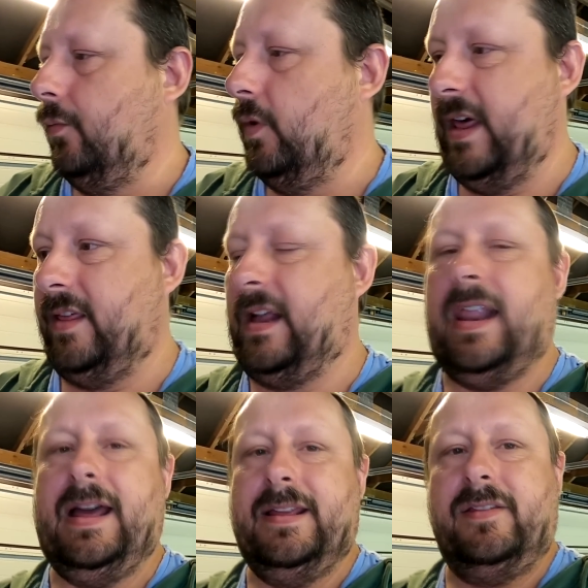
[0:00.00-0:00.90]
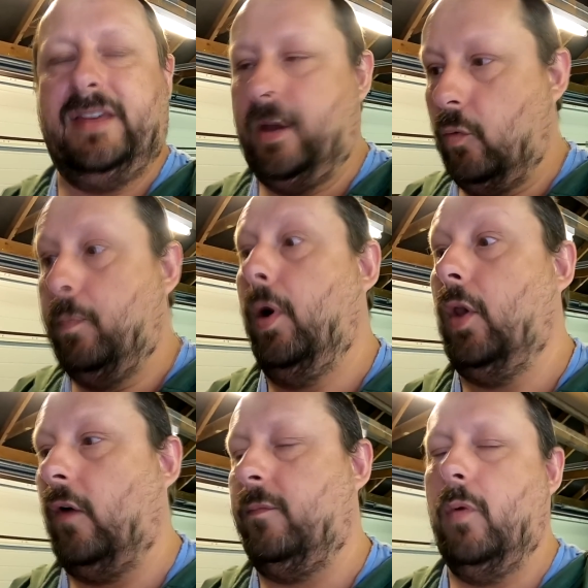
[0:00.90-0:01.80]
with other clays, it will
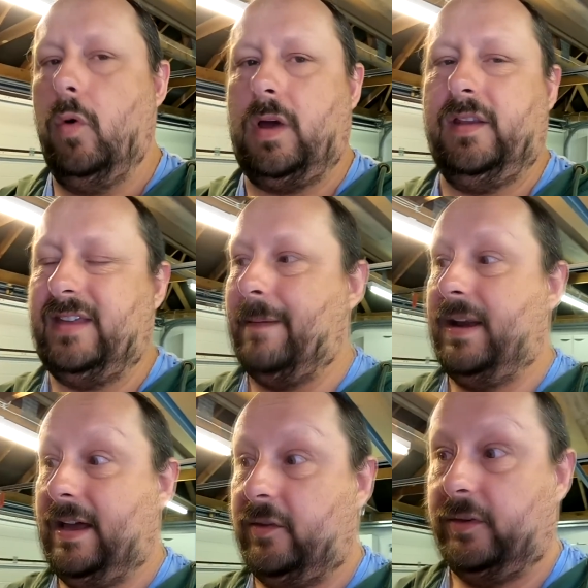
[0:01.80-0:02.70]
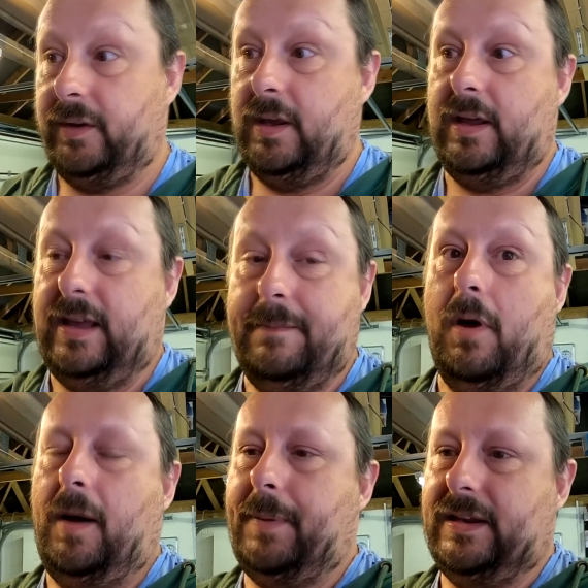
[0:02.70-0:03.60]
pull off more contamination, in
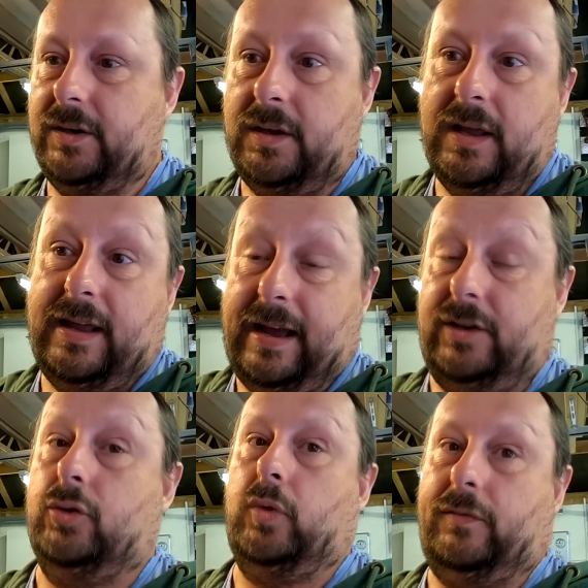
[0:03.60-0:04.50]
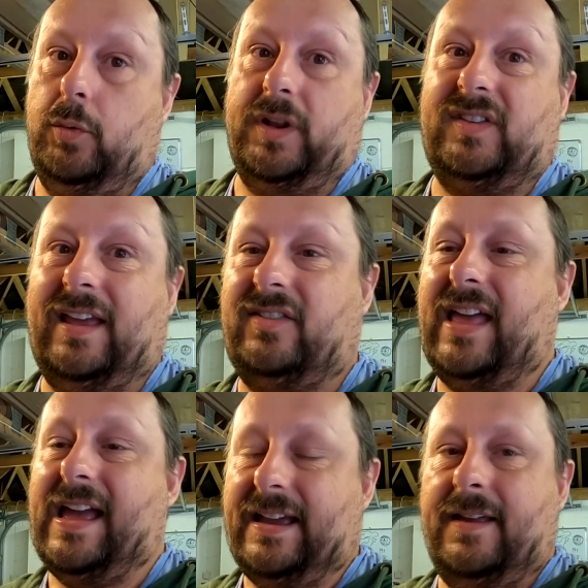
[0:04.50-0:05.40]
my opinion. And if you want to test
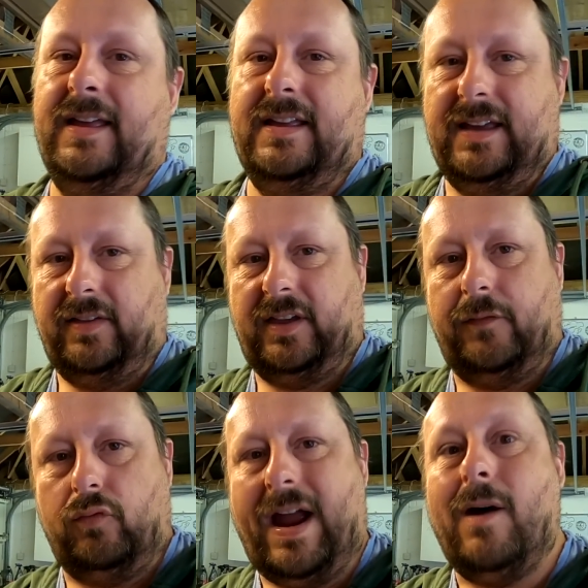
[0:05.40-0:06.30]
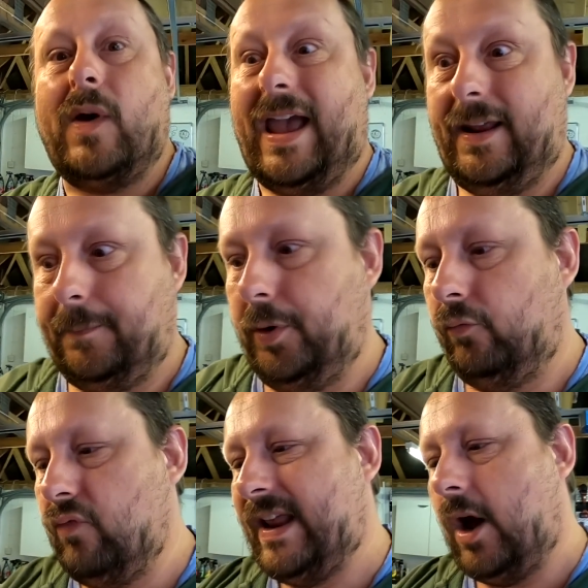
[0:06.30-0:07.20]
that, get yourself a rattle can and put
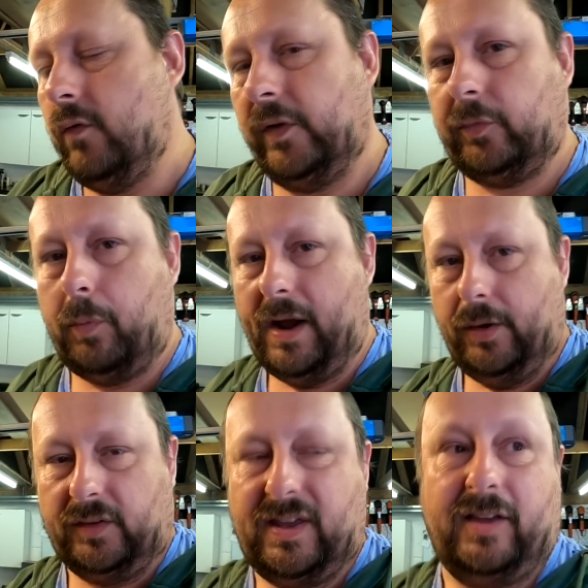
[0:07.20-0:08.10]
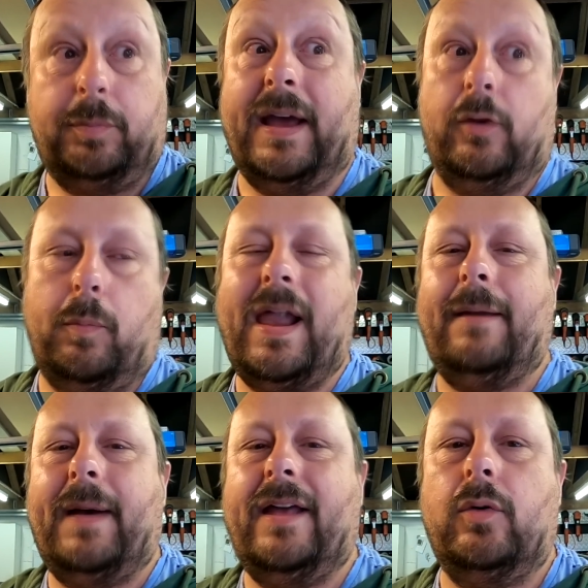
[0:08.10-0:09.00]
red overspray on a test panel,
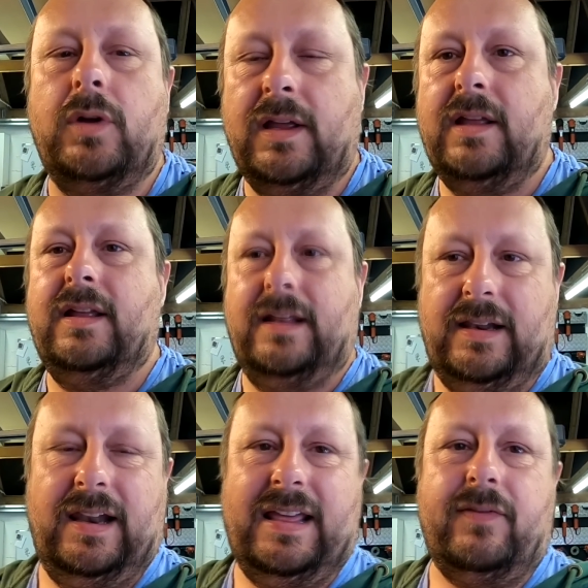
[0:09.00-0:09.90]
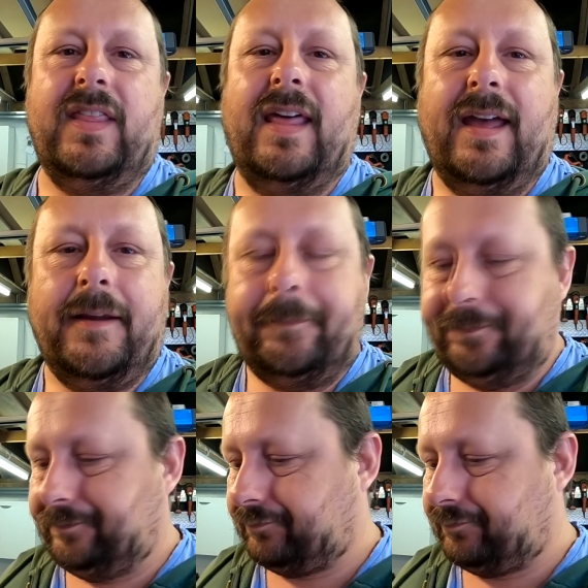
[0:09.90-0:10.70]
black panel. Leave it there